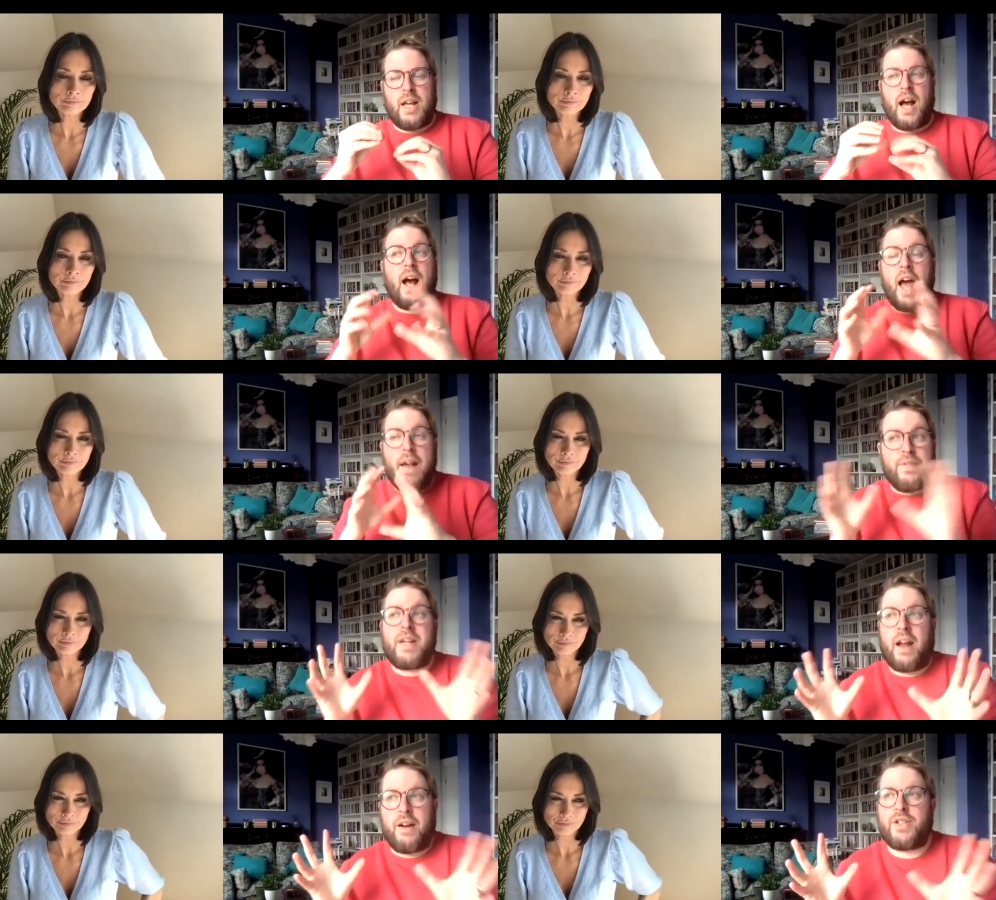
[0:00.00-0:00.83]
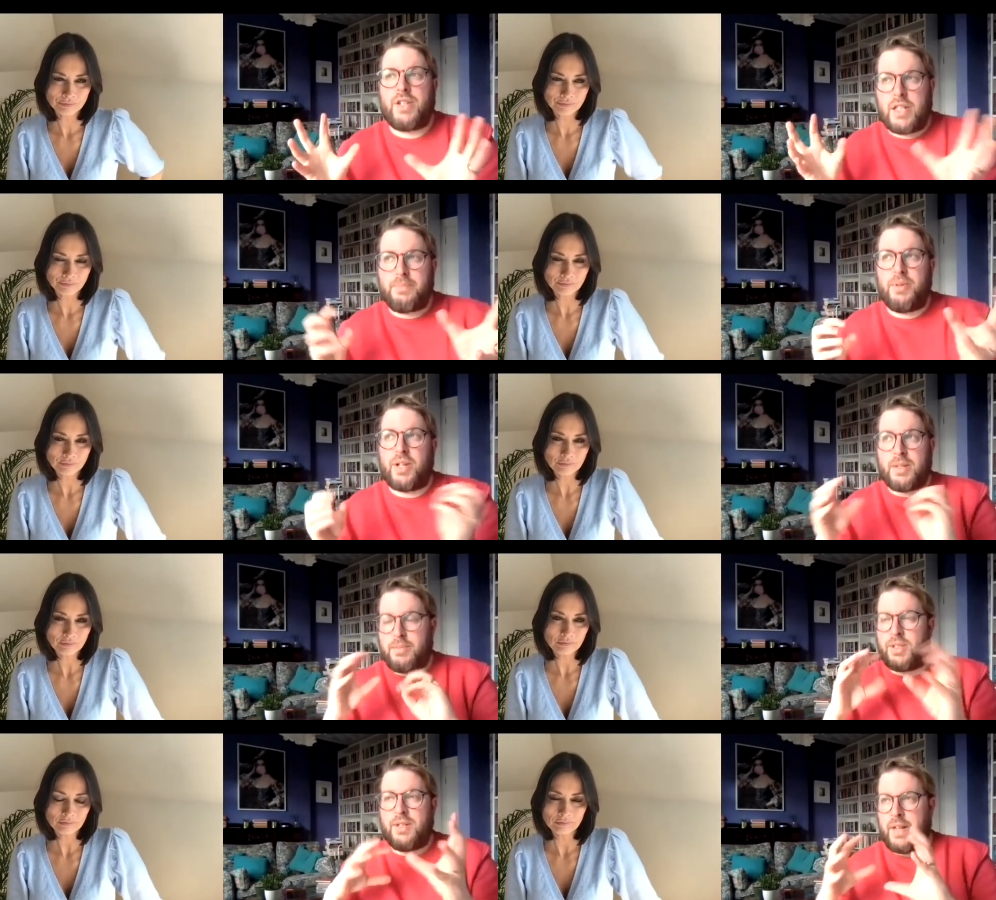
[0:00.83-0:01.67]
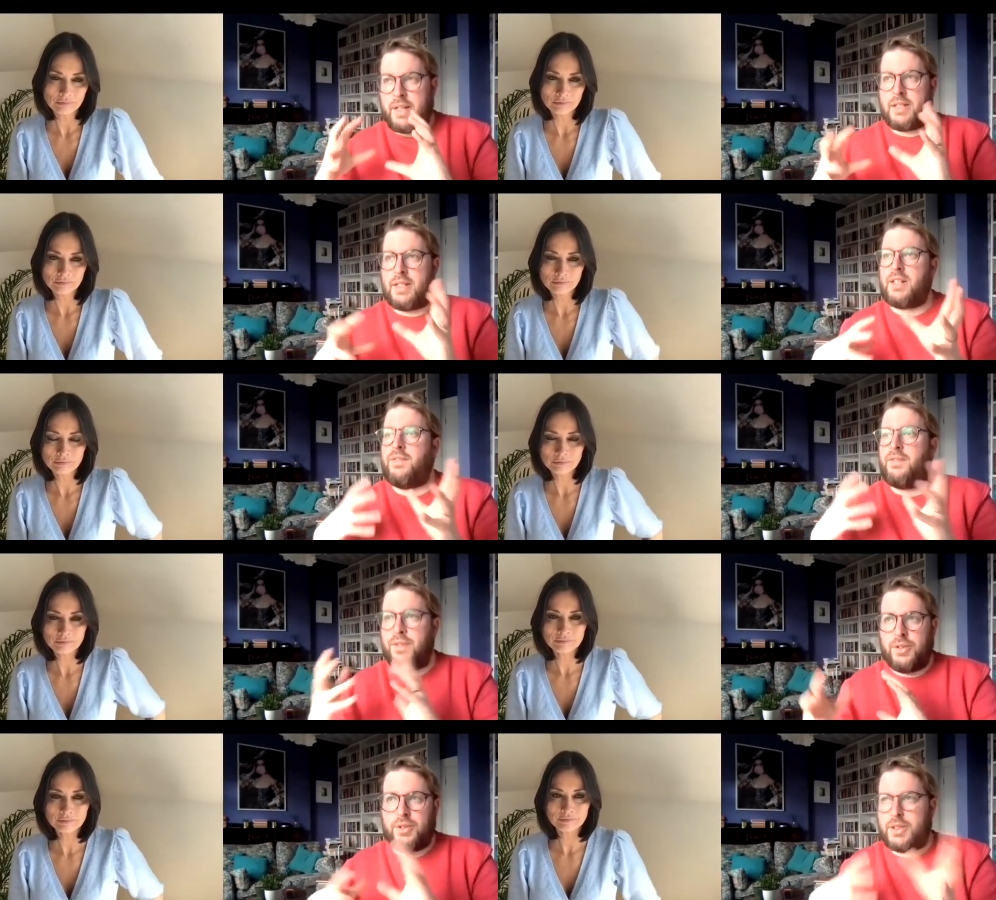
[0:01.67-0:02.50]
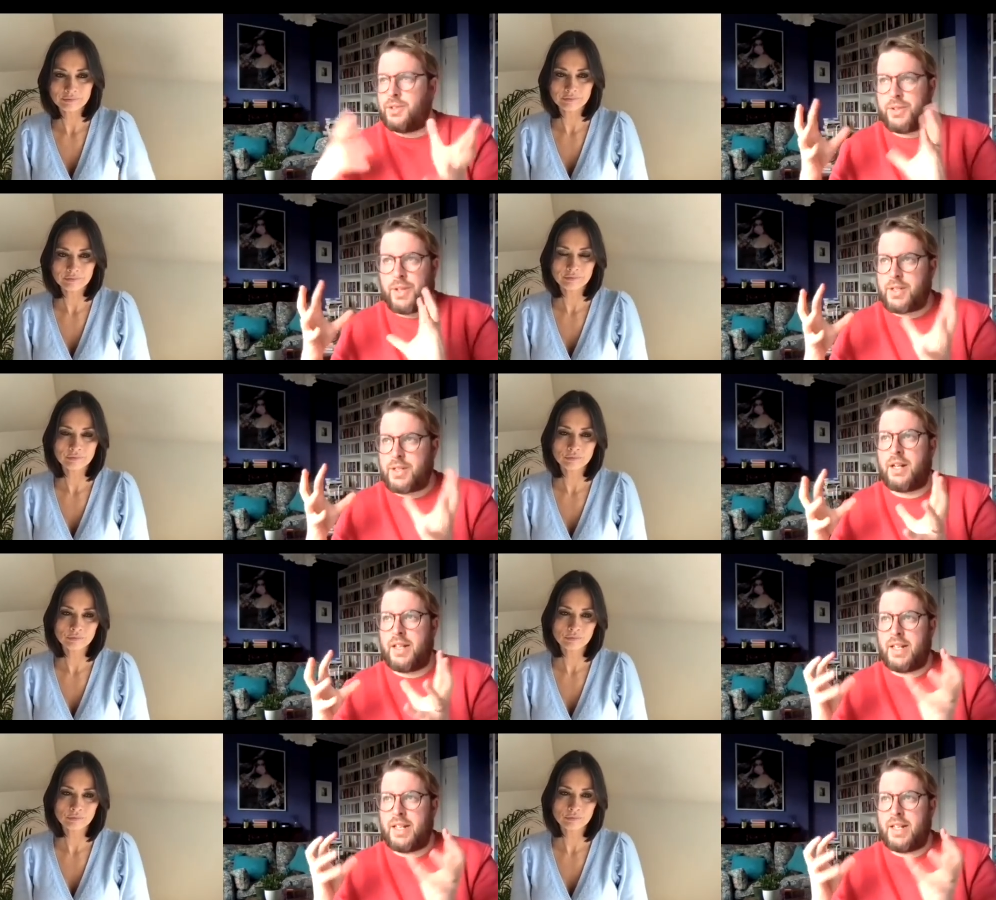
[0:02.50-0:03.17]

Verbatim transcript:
Speaker 1: Uh, every character in this book is multifaceted and flawed and all those kind of things.